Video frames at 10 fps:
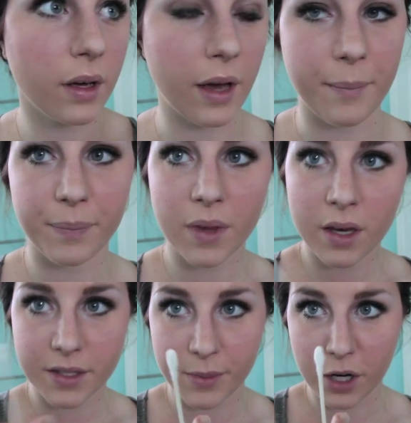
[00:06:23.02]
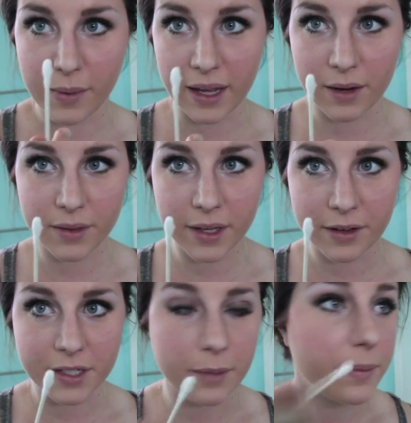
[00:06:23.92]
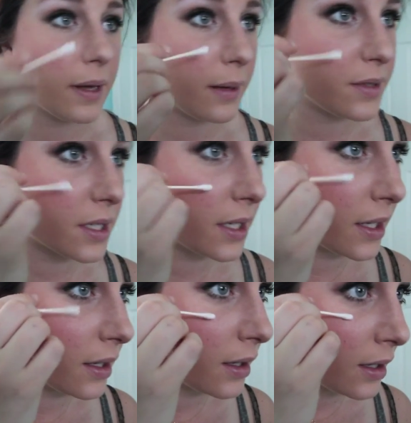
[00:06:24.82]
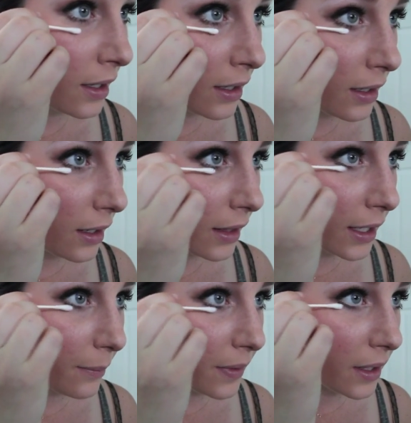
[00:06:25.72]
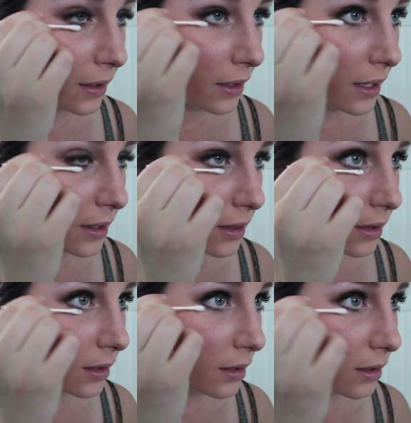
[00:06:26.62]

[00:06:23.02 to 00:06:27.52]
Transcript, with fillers: Okay, so I'm gonna go back in with a Q-tip and I'm just gonna clean up the underneath.